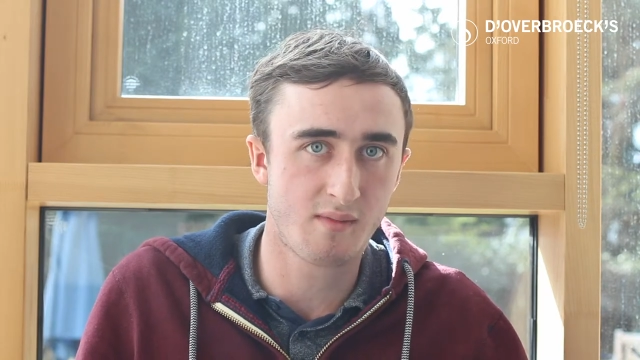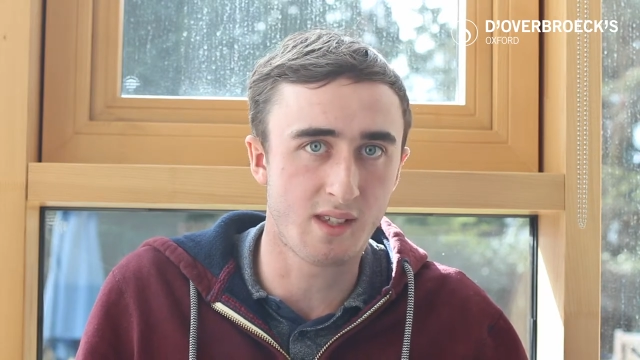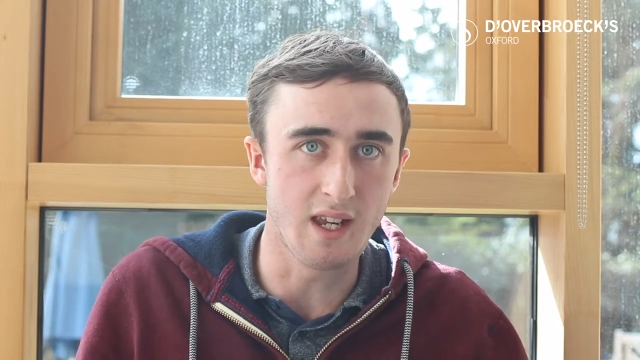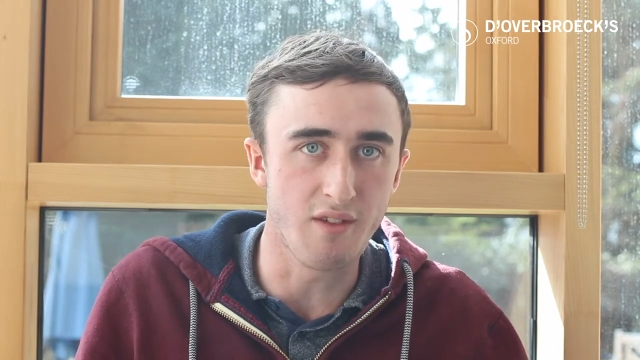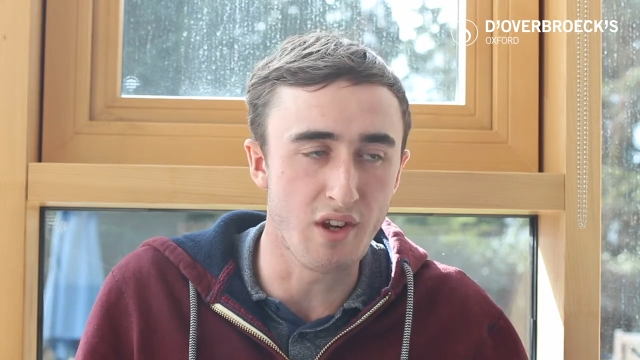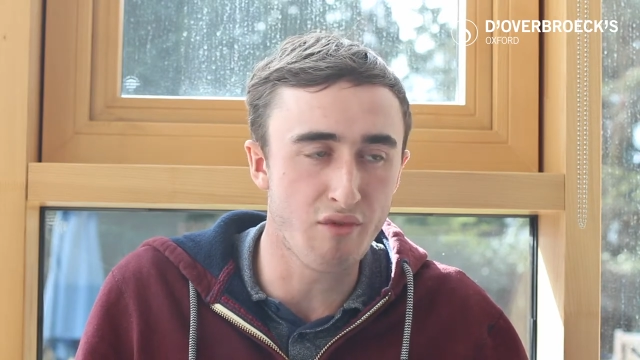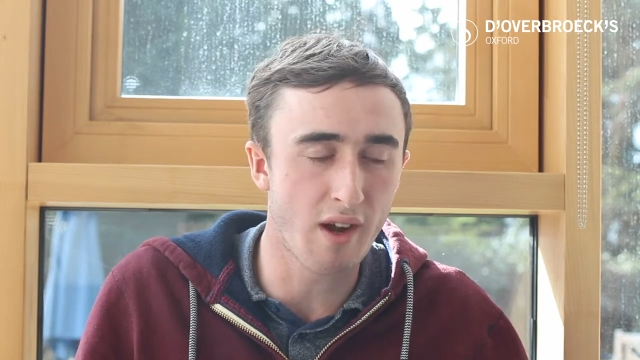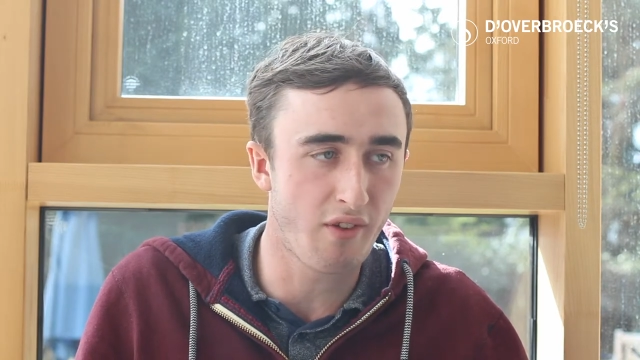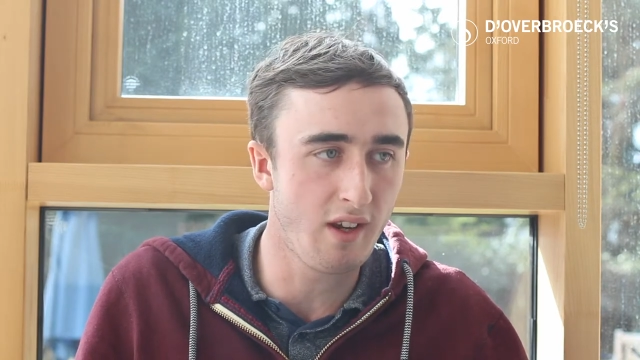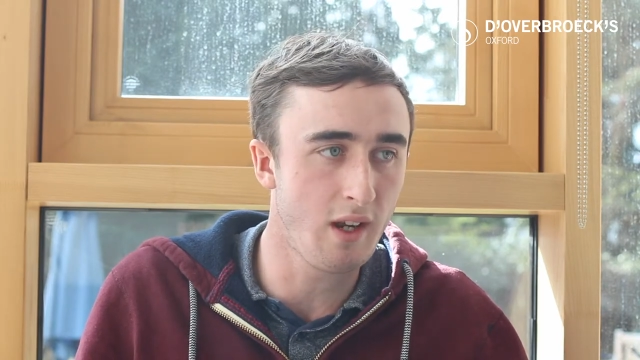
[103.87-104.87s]
TV
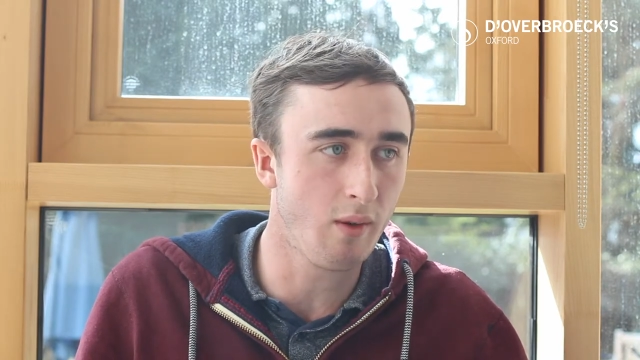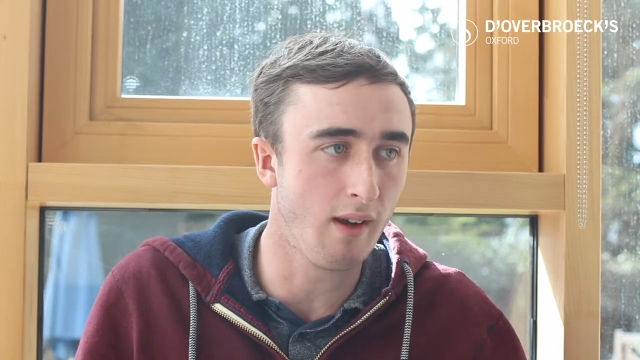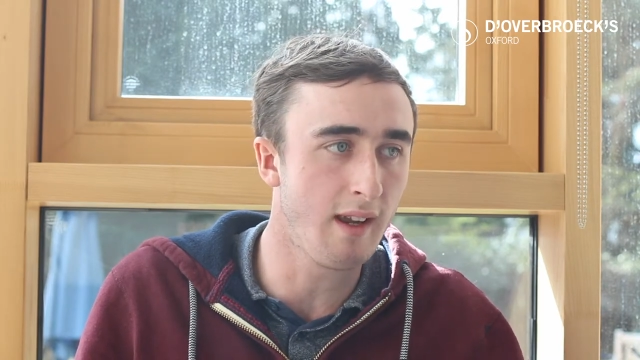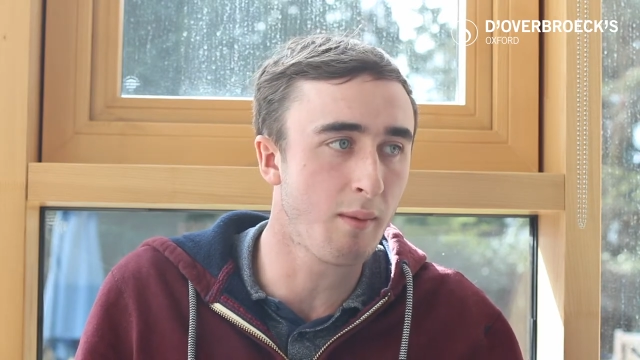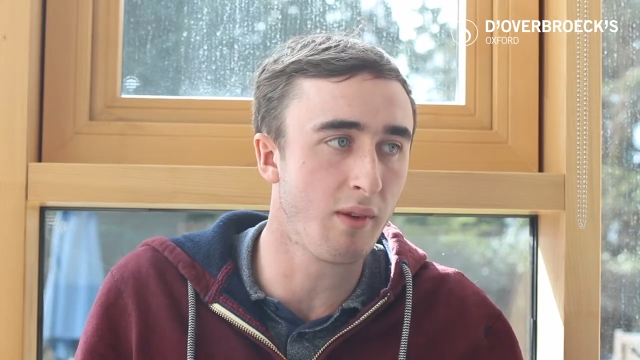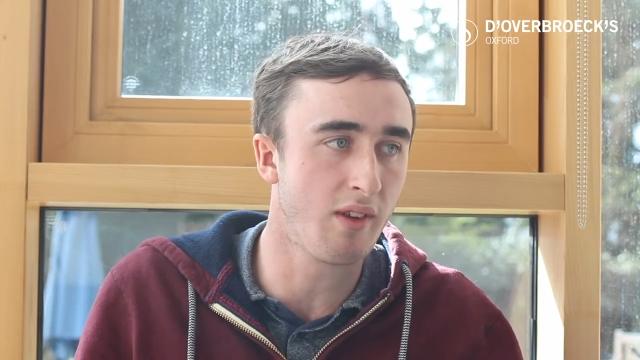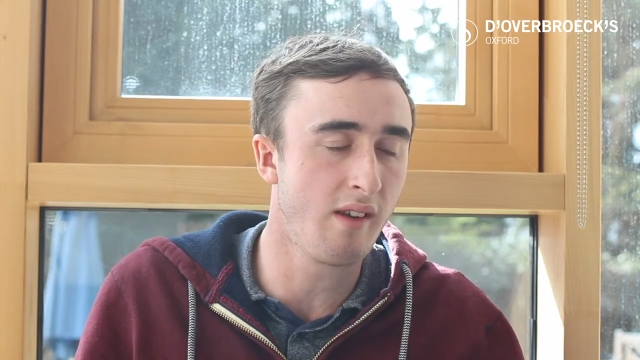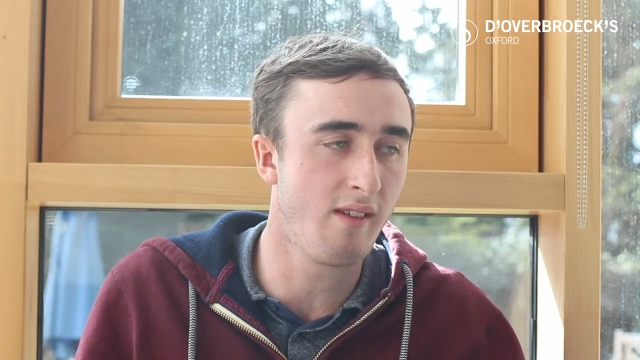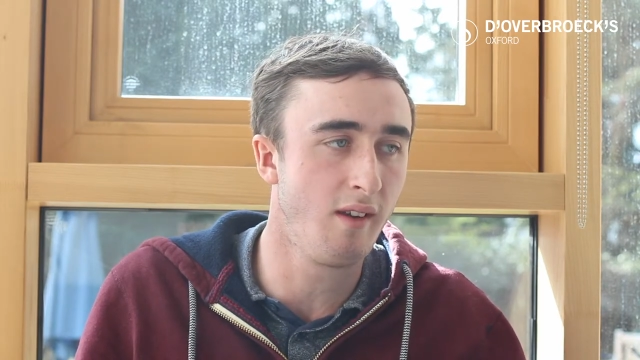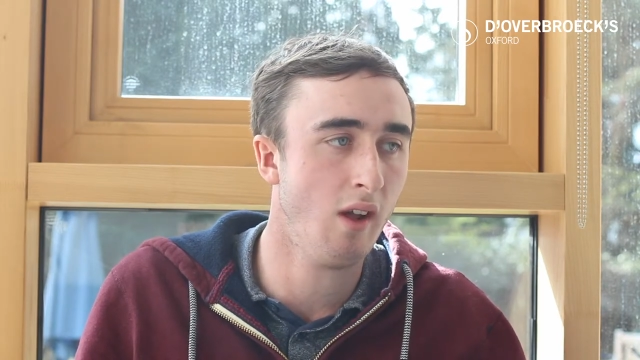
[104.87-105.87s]
revenue and league
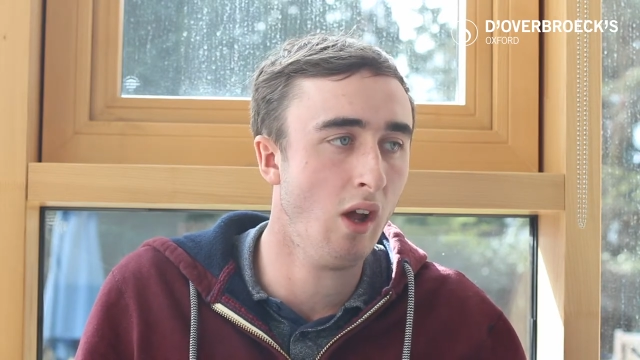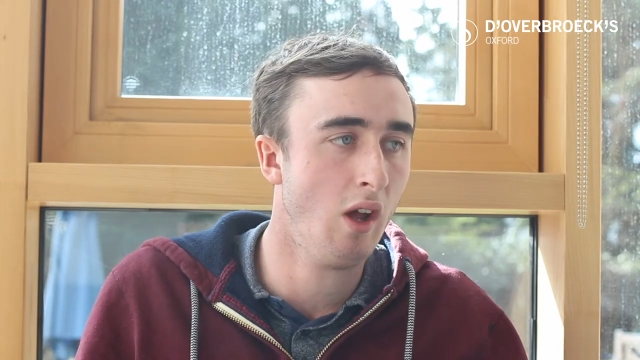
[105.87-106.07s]
position.